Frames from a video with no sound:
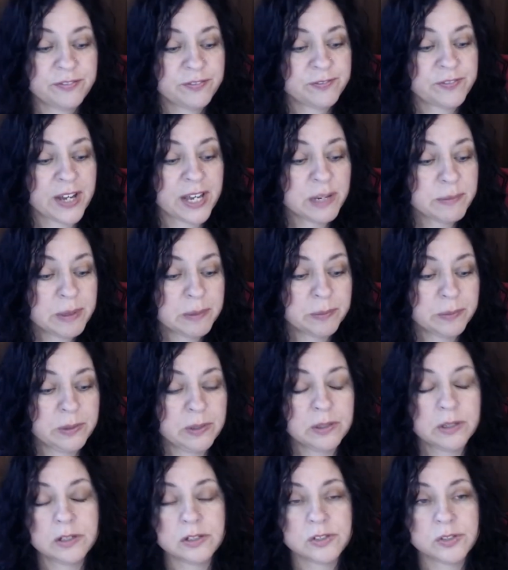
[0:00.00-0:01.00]
Find people
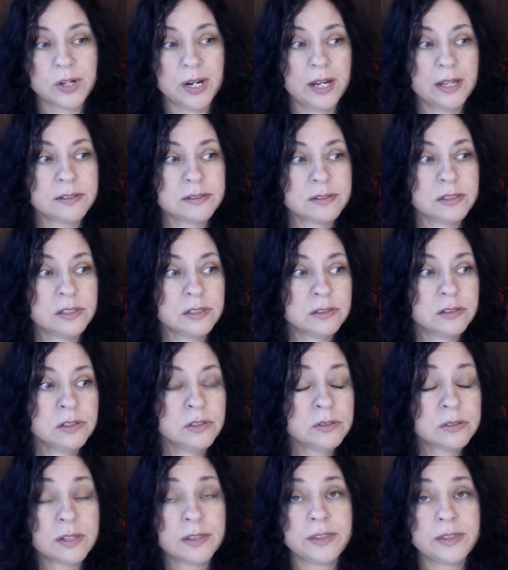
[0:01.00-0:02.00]
you can trust.
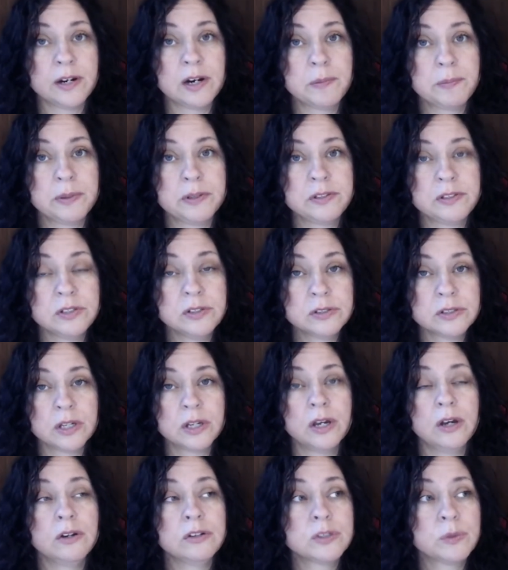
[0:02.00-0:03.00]
Use a therapist. Use a
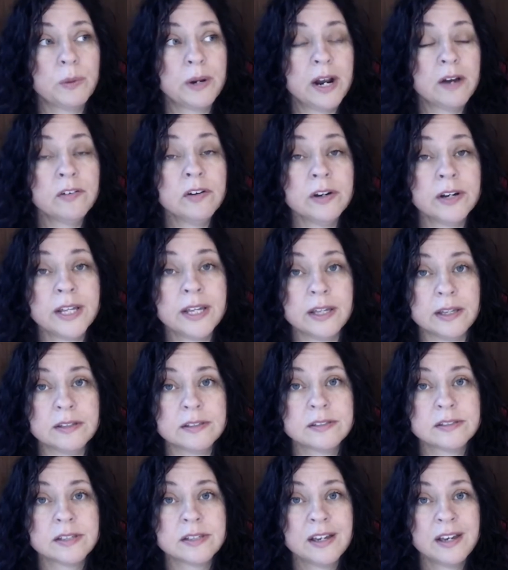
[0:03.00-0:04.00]
coach. Whatever it
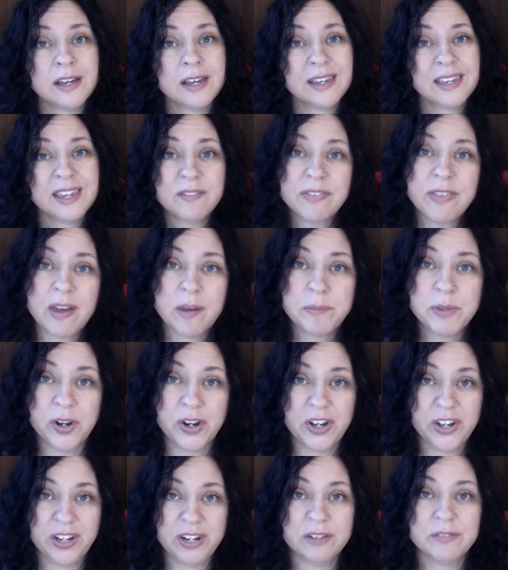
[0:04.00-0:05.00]
is. Give them your
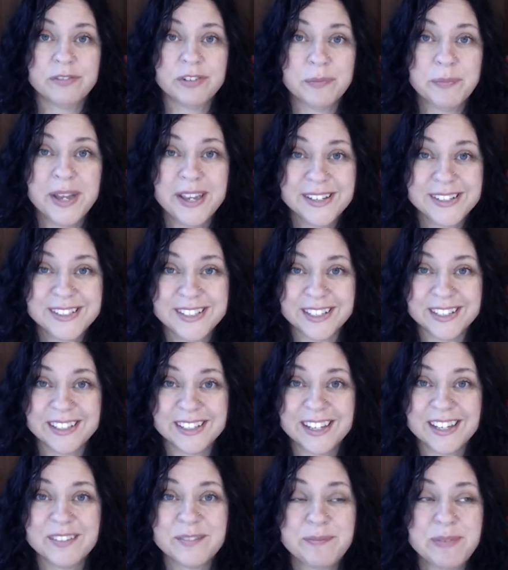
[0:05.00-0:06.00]
good information.
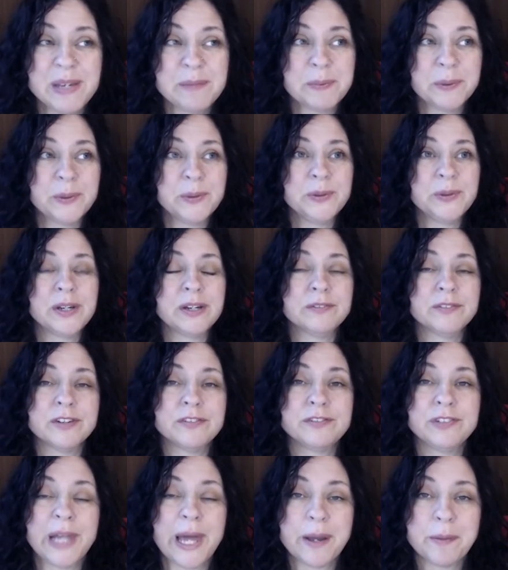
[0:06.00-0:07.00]
Give people who can
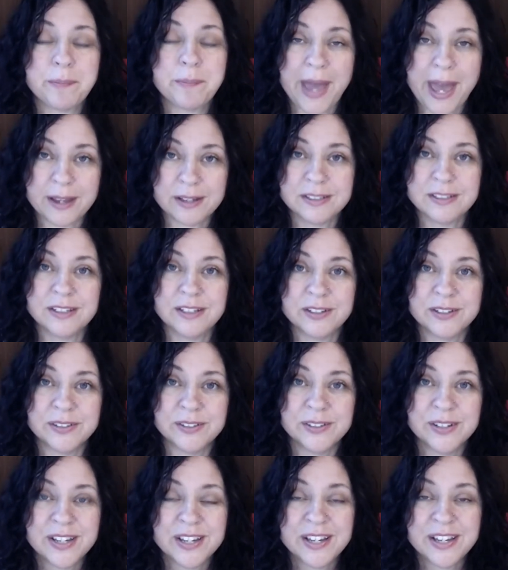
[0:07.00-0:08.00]
reflect back to
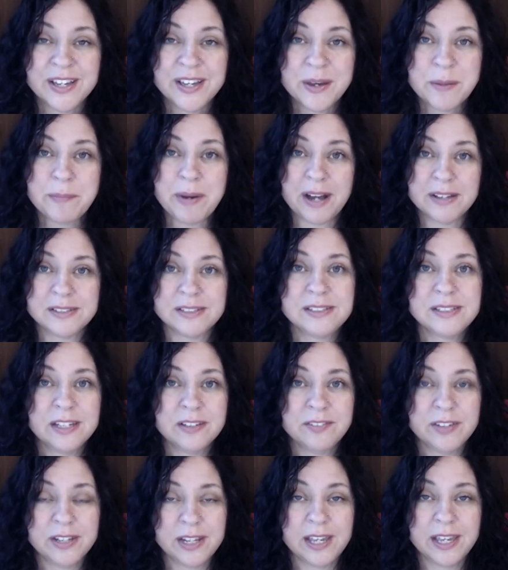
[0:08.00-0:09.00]
you
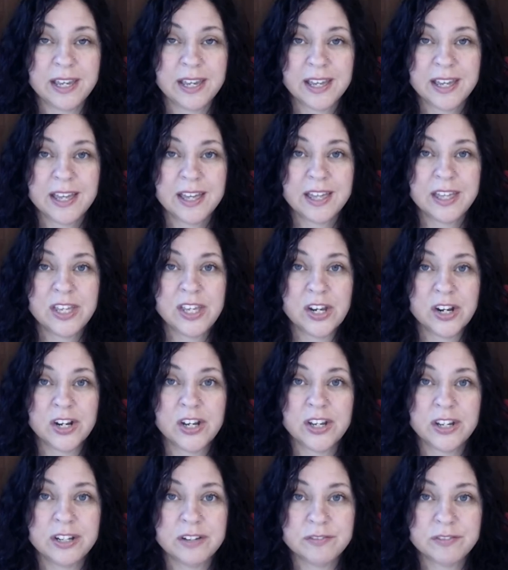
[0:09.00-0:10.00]
positivity, your
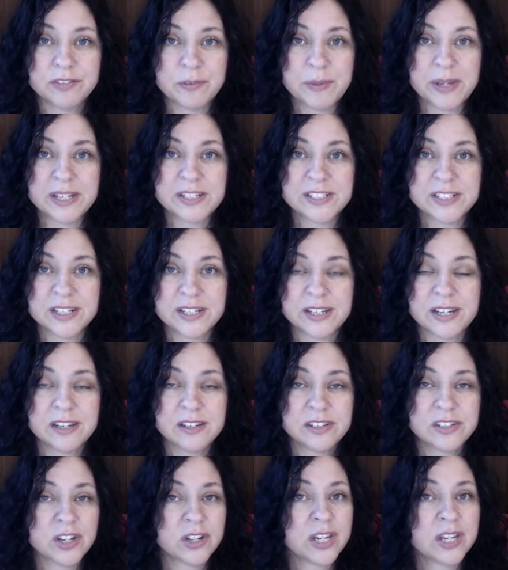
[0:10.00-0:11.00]
good information.
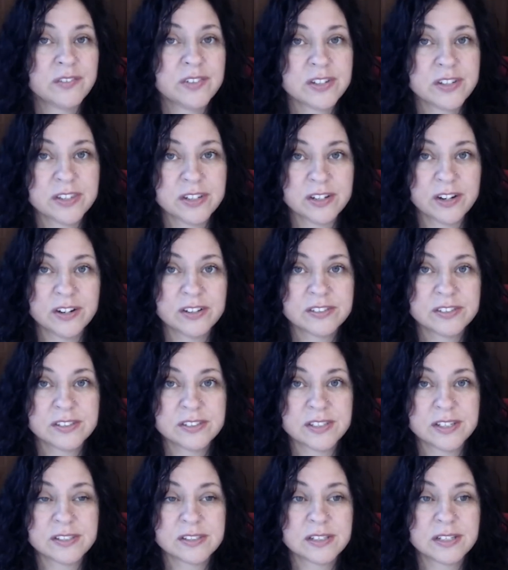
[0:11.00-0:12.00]
Don't give it to the
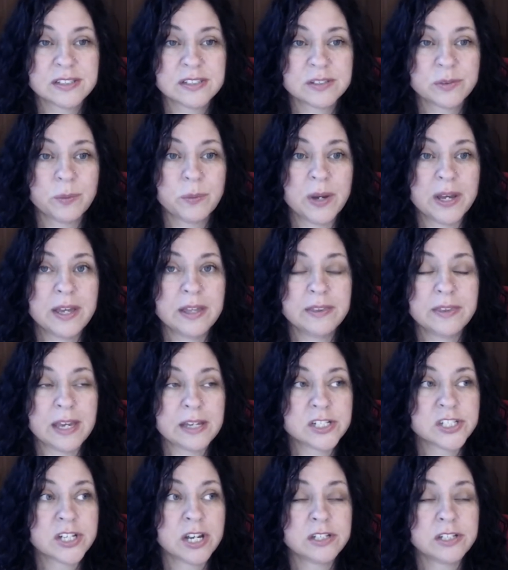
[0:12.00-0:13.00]
narcissist. It's a way they
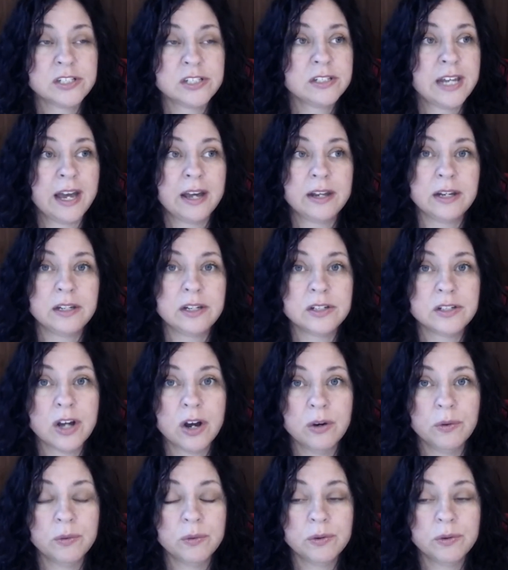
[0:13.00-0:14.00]
shut you down, and you
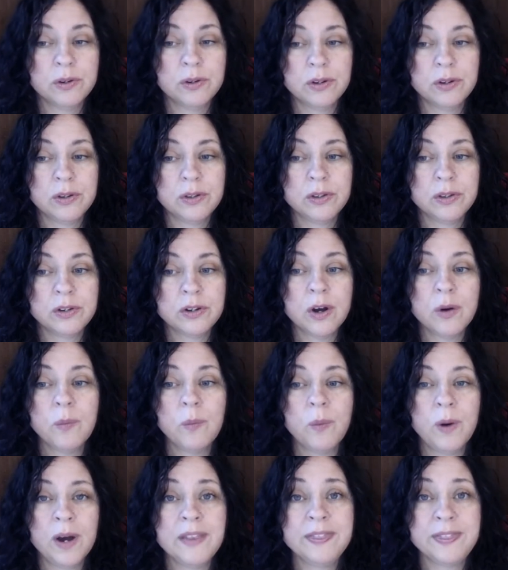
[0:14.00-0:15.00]
don't
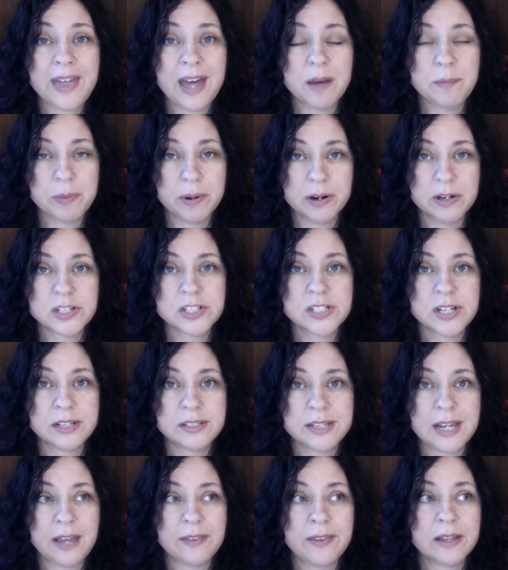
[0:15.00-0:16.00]
want that part
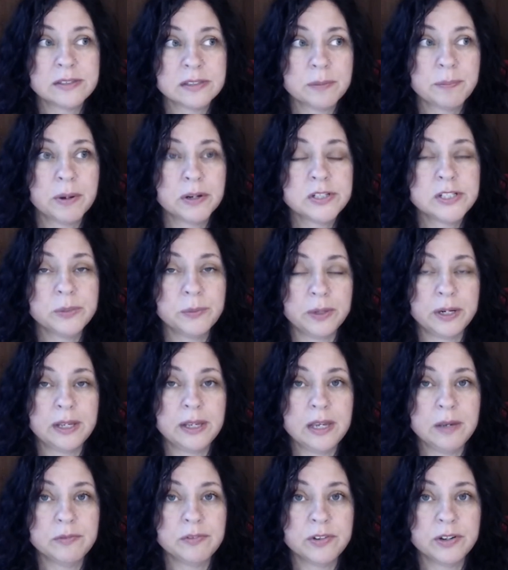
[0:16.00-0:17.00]
shut down. That's the part you want to
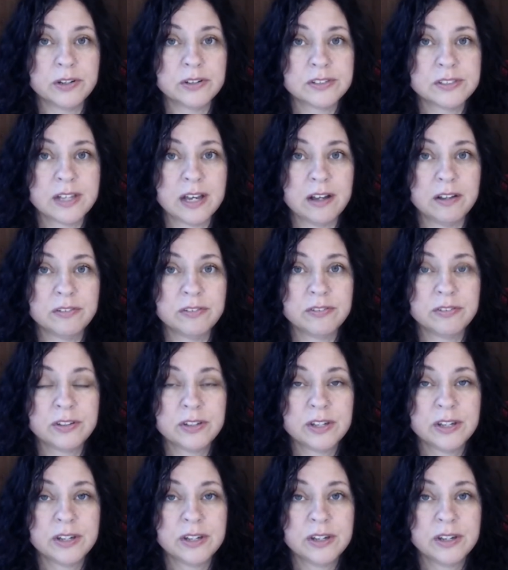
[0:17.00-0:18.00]
keep for yourself.
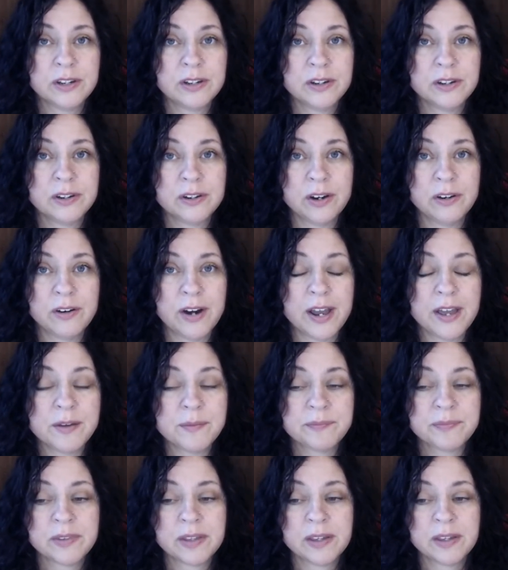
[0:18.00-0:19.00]
All
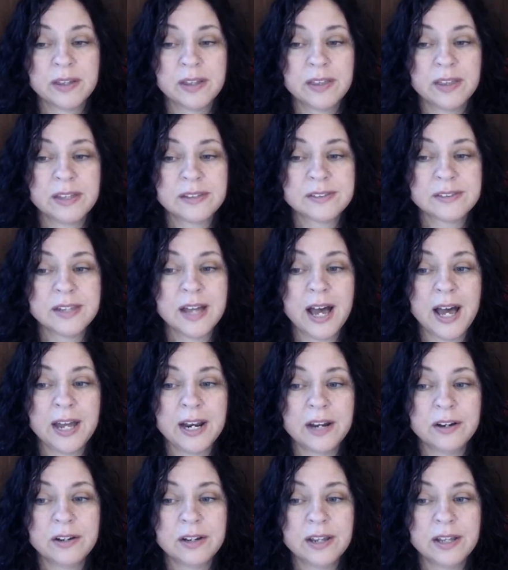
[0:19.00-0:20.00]
right. It's
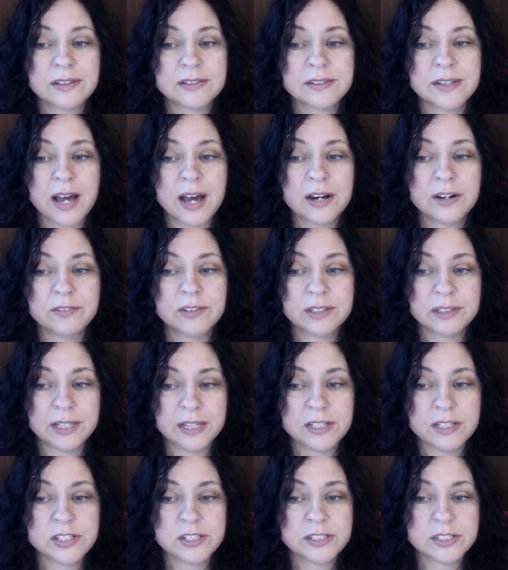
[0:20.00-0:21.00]
not a
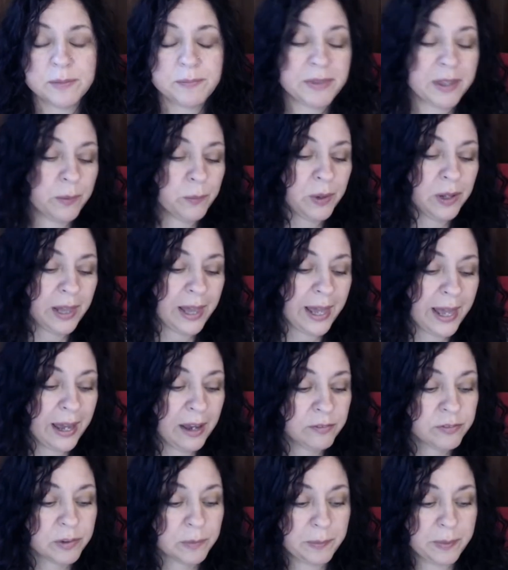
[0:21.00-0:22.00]
relationship that will
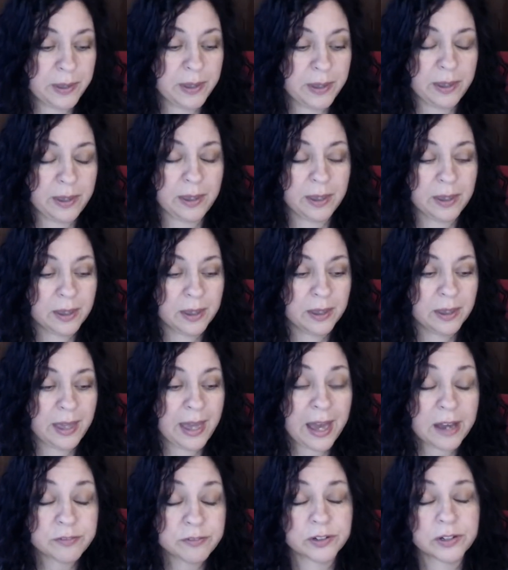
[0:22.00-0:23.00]
ever be
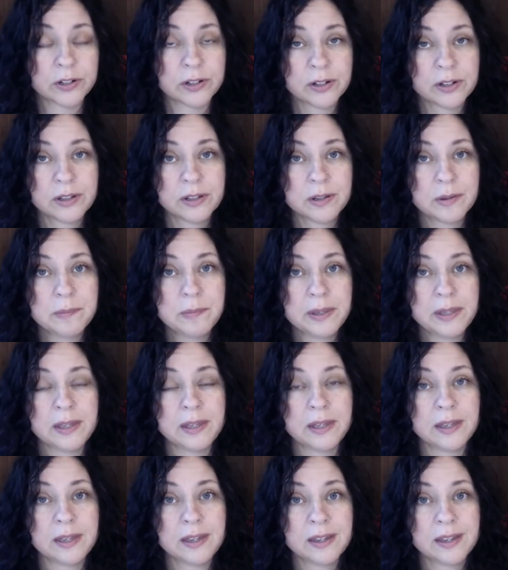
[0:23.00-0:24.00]

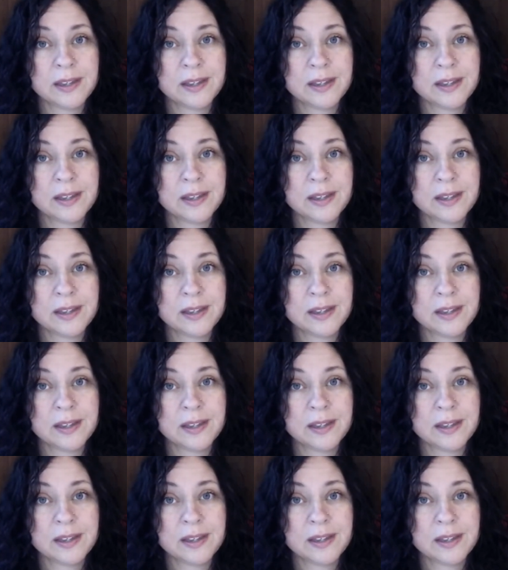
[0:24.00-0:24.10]
healthy.